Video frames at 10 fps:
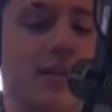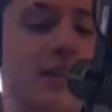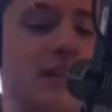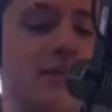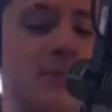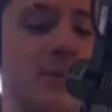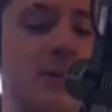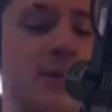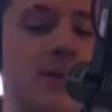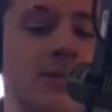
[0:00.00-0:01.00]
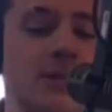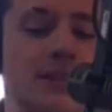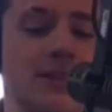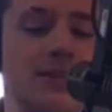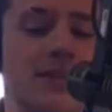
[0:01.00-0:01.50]
Damn girl,
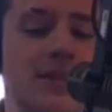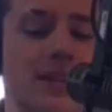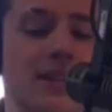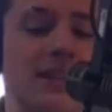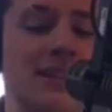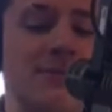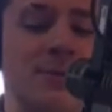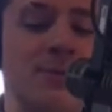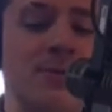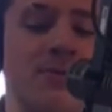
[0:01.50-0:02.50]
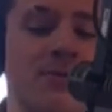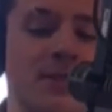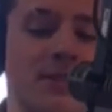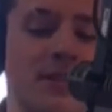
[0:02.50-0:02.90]
damn who's